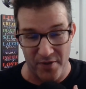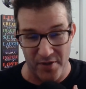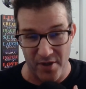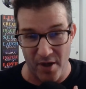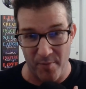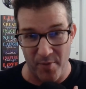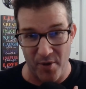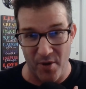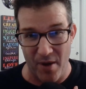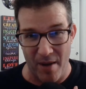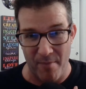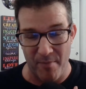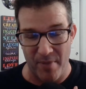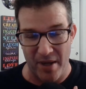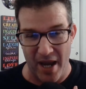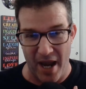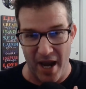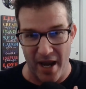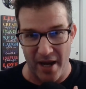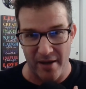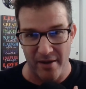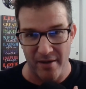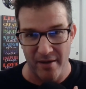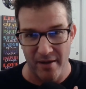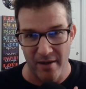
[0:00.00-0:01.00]

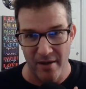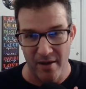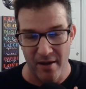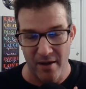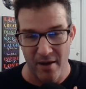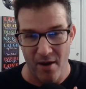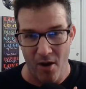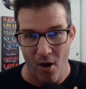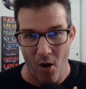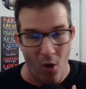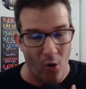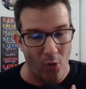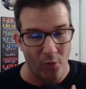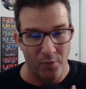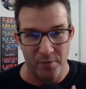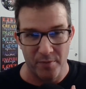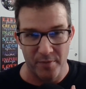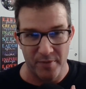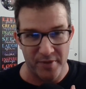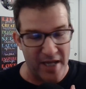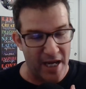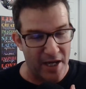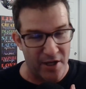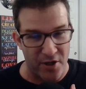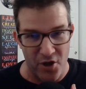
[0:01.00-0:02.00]
WNBA.
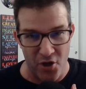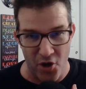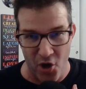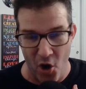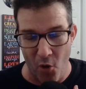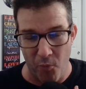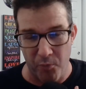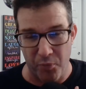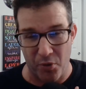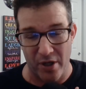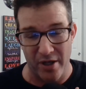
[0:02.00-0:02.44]
Hold, take no